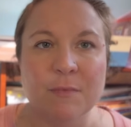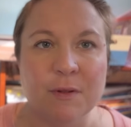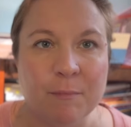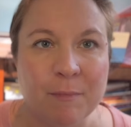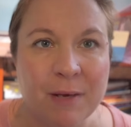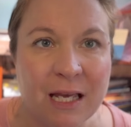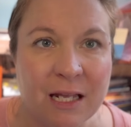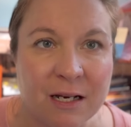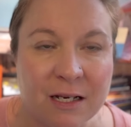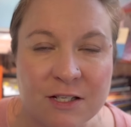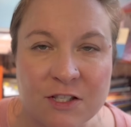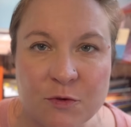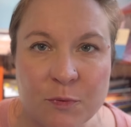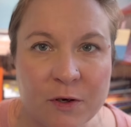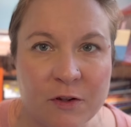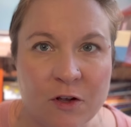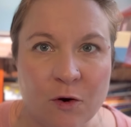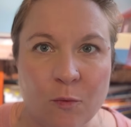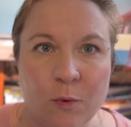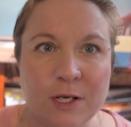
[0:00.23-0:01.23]
Man, I
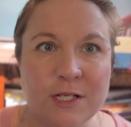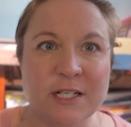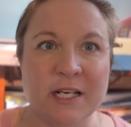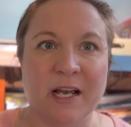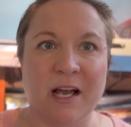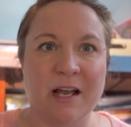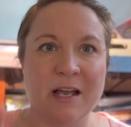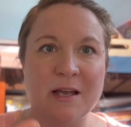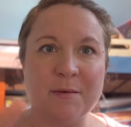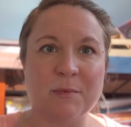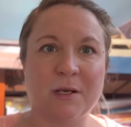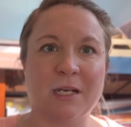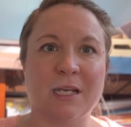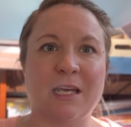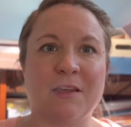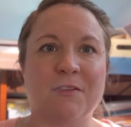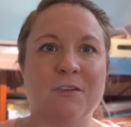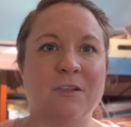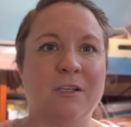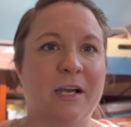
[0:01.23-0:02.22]
swear that one day I am going to
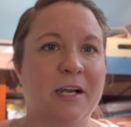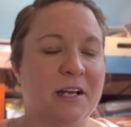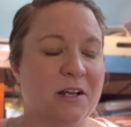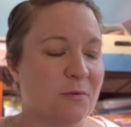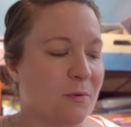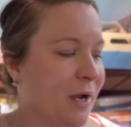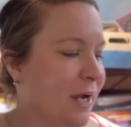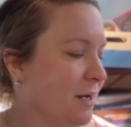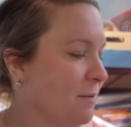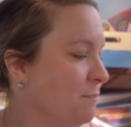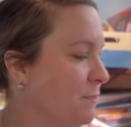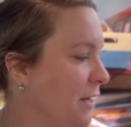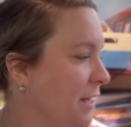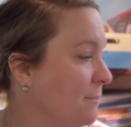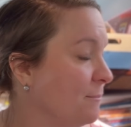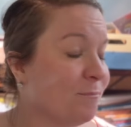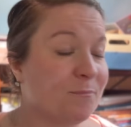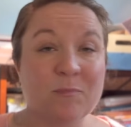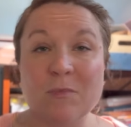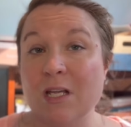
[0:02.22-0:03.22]
get the lighting right,
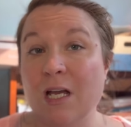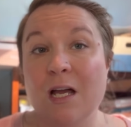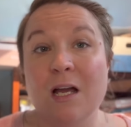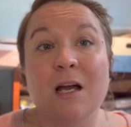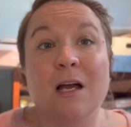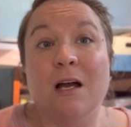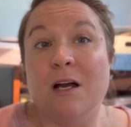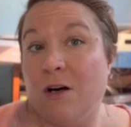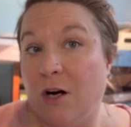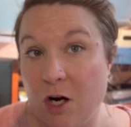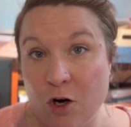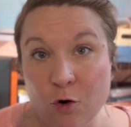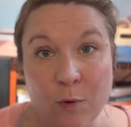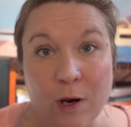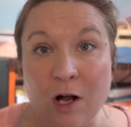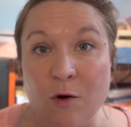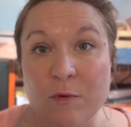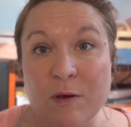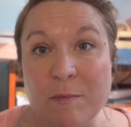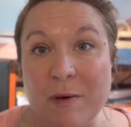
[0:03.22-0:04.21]
but oh
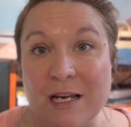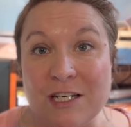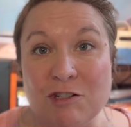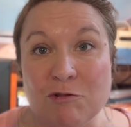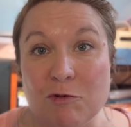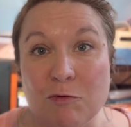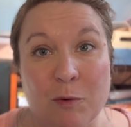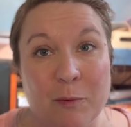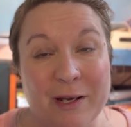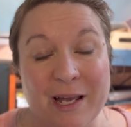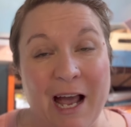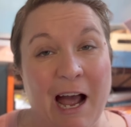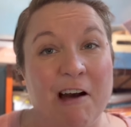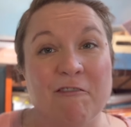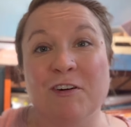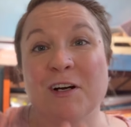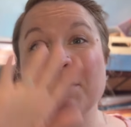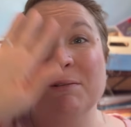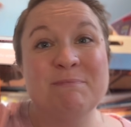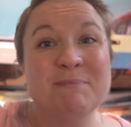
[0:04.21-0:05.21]
well, we make do with what we
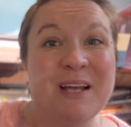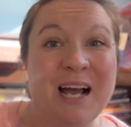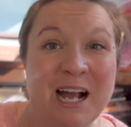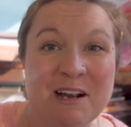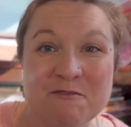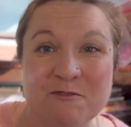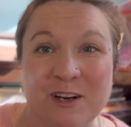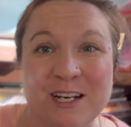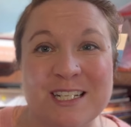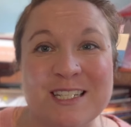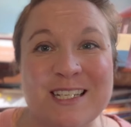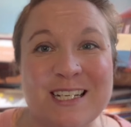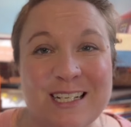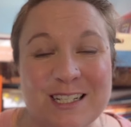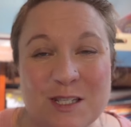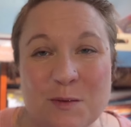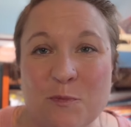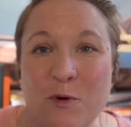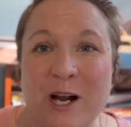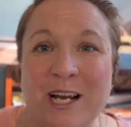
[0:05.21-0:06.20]
have. Hi friends,
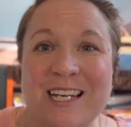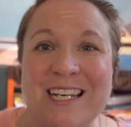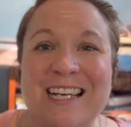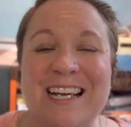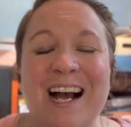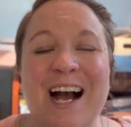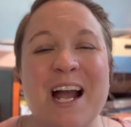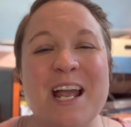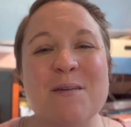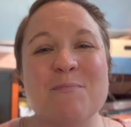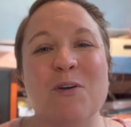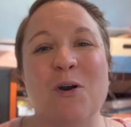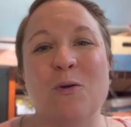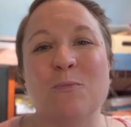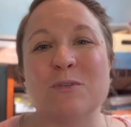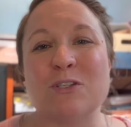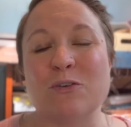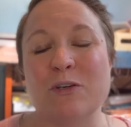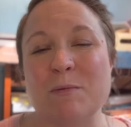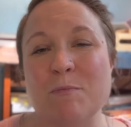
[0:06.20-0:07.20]
it's Brecky. I am the
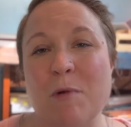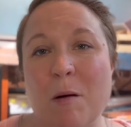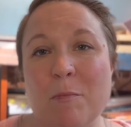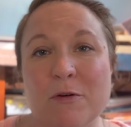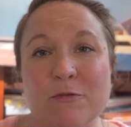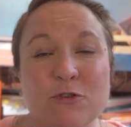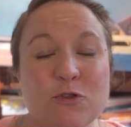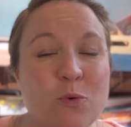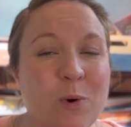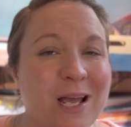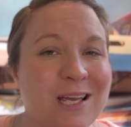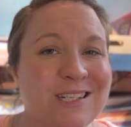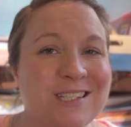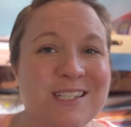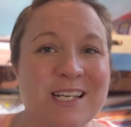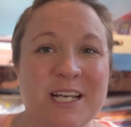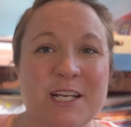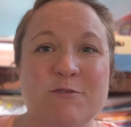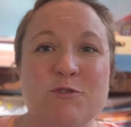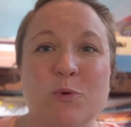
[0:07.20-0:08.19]
homeschooling mom of
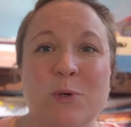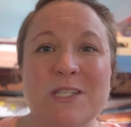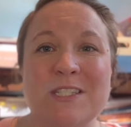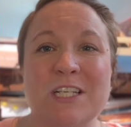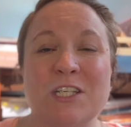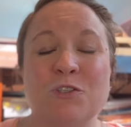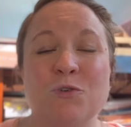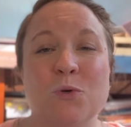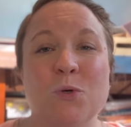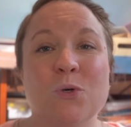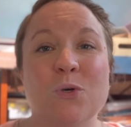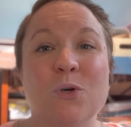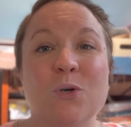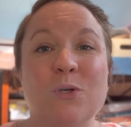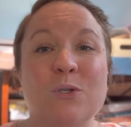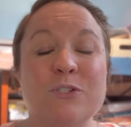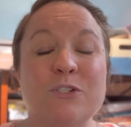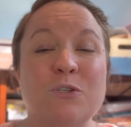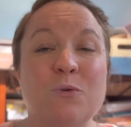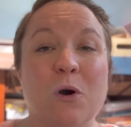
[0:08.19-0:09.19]
twins. I have twin 6-year-old
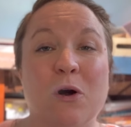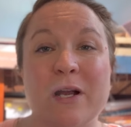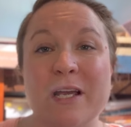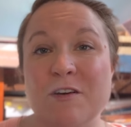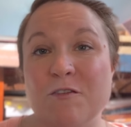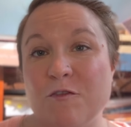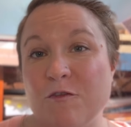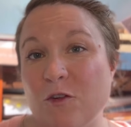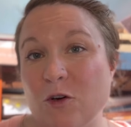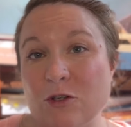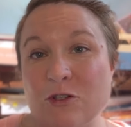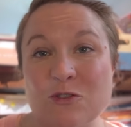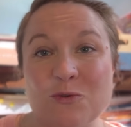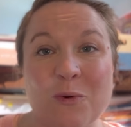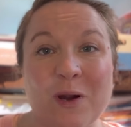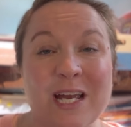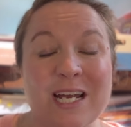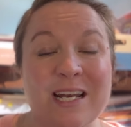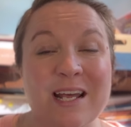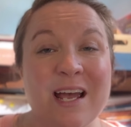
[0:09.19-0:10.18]
girls who are in first
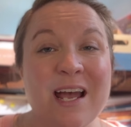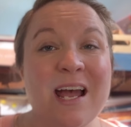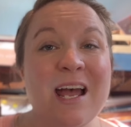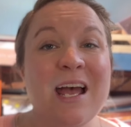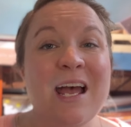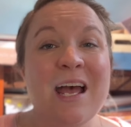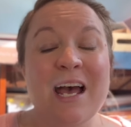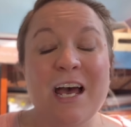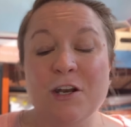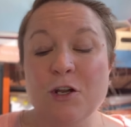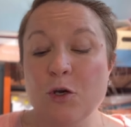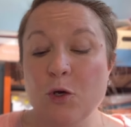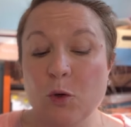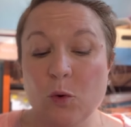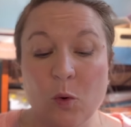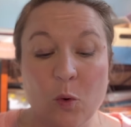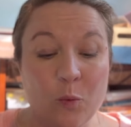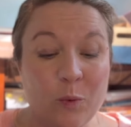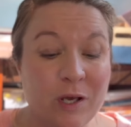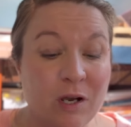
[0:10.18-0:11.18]
grade and
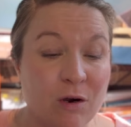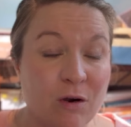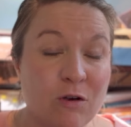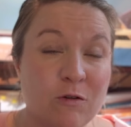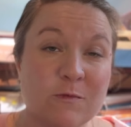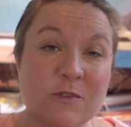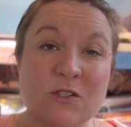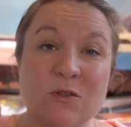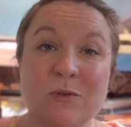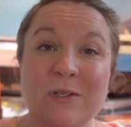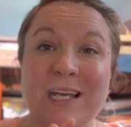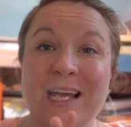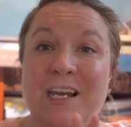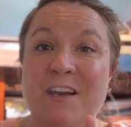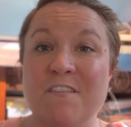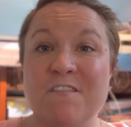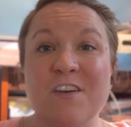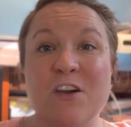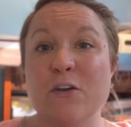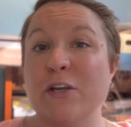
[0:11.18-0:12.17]
who we are homeschooling
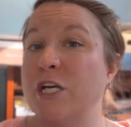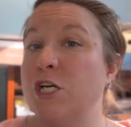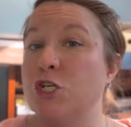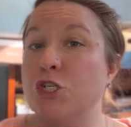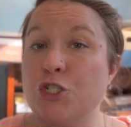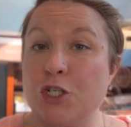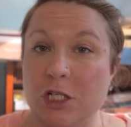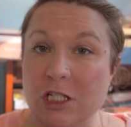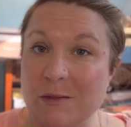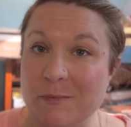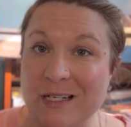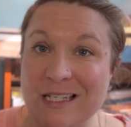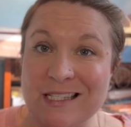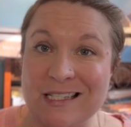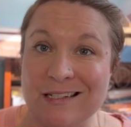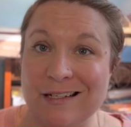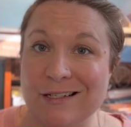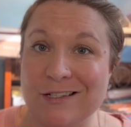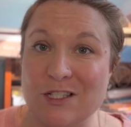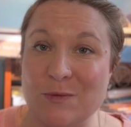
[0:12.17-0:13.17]
in a very Charlotte
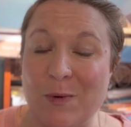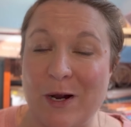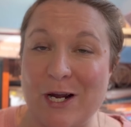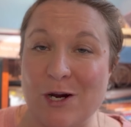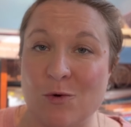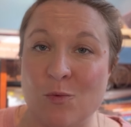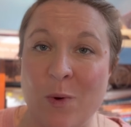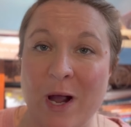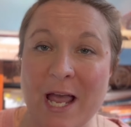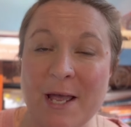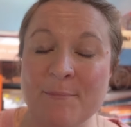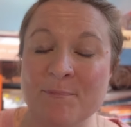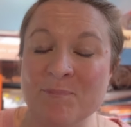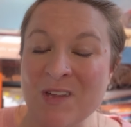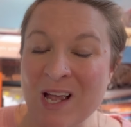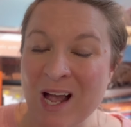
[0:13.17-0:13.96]
Mason inspired way.